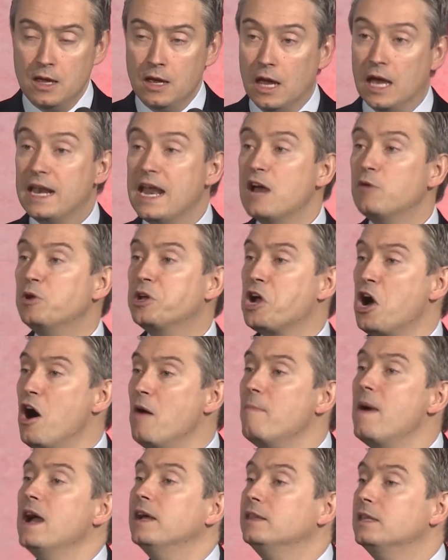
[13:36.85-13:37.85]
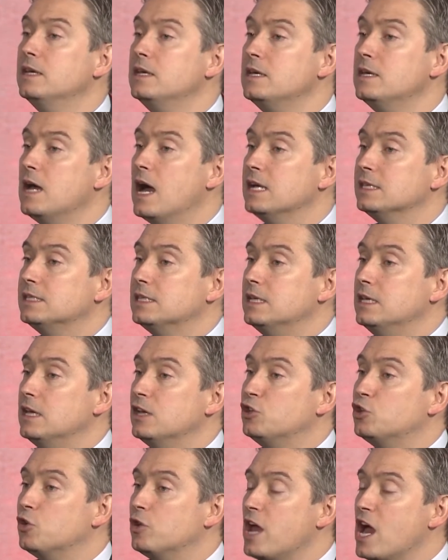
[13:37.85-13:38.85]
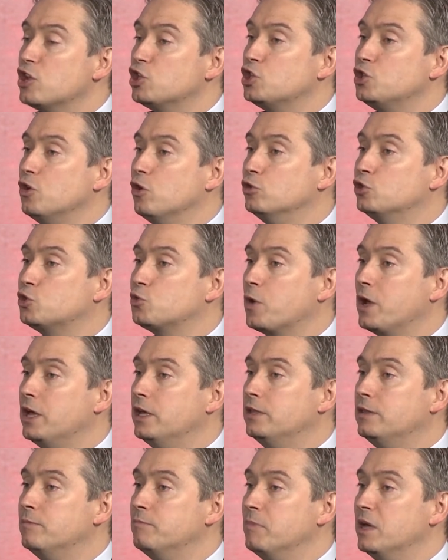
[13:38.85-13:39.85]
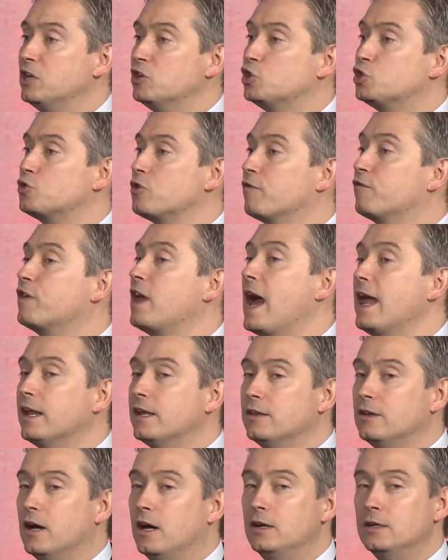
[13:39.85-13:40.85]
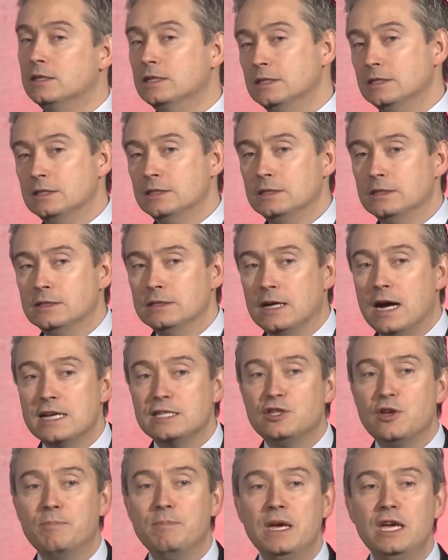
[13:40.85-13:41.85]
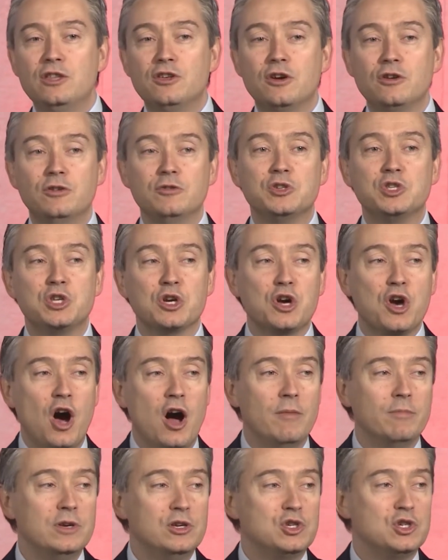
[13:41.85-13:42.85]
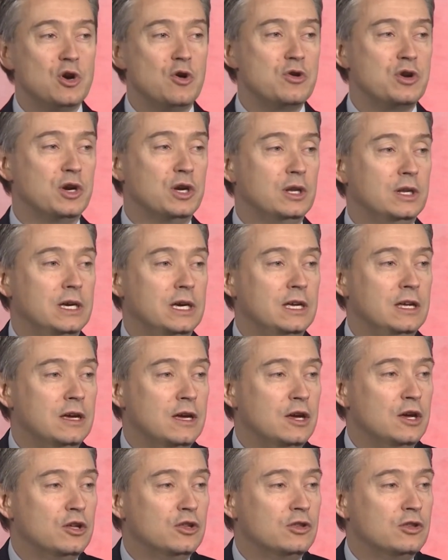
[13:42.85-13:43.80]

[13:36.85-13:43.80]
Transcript: And I recall my day as the International Trade Minister of Canada, as the media used to call me jokingly,